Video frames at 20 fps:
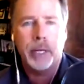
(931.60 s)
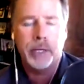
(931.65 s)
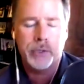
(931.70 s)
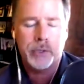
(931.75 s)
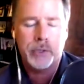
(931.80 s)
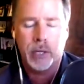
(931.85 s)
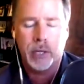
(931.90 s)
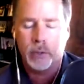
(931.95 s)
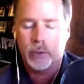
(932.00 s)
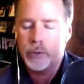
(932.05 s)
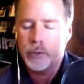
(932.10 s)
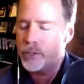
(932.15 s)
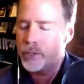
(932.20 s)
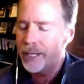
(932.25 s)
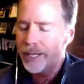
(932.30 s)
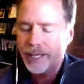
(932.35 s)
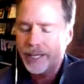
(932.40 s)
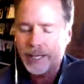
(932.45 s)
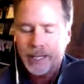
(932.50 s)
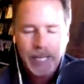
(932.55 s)
bestsellers,
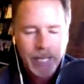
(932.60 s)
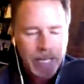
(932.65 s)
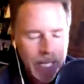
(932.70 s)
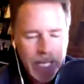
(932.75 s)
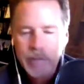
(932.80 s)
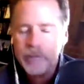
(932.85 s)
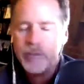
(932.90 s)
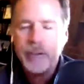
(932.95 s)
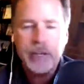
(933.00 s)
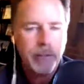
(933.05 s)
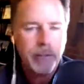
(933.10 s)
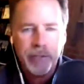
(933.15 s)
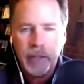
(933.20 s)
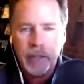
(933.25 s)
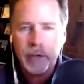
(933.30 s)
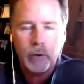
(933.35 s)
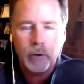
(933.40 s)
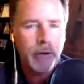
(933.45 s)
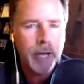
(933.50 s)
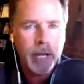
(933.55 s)
even if
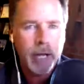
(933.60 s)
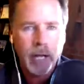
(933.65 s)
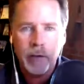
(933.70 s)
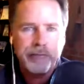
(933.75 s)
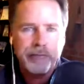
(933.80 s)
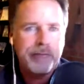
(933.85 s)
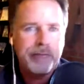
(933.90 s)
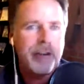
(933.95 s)
they don't have